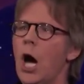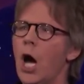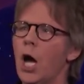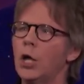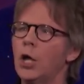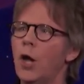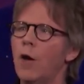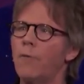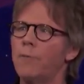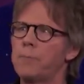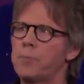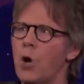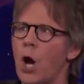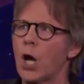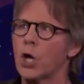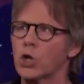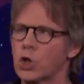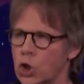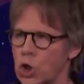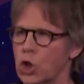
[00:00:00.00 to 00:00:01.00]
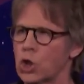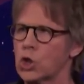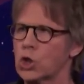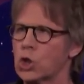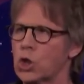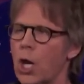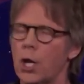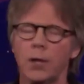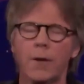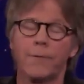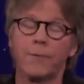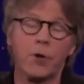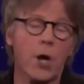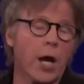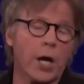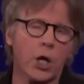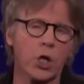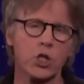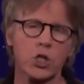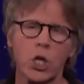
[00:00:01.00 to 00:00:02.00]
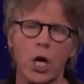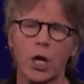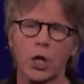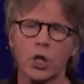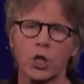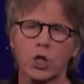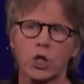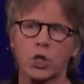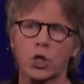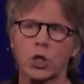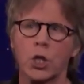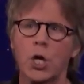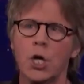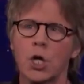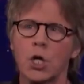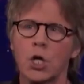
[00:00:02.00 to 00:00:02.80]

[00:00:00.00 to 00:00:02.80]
I love prizes. I love Cracker Jacks.